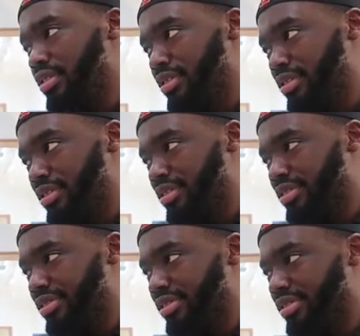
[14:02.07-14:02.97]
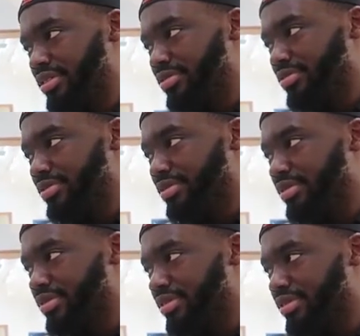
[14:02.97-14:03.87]

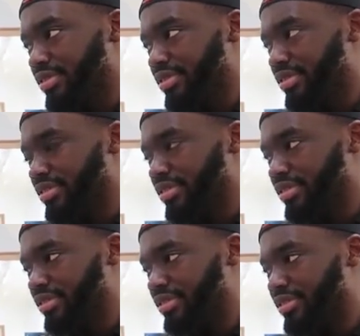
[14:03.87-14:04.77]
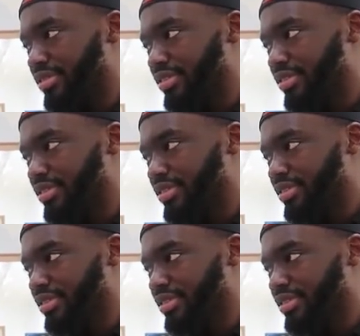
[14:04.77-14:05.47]
This person isn't speaking.